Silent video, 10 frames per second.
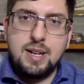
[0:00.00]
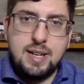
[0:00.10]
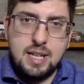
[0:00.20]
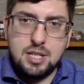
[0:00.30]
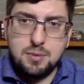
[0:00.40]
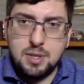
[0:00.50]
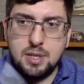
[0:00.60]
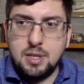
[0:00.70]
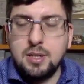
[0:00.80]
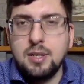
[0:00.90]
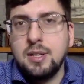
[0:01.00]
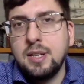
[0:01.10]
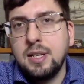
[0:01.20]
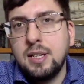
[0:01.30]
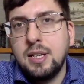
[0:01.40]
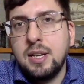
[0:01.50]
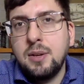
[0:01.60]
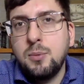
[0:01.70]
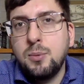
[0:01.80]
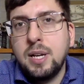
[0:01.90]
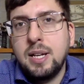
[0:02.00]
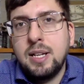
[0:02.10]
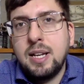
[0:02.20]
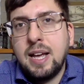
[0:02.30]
this one, when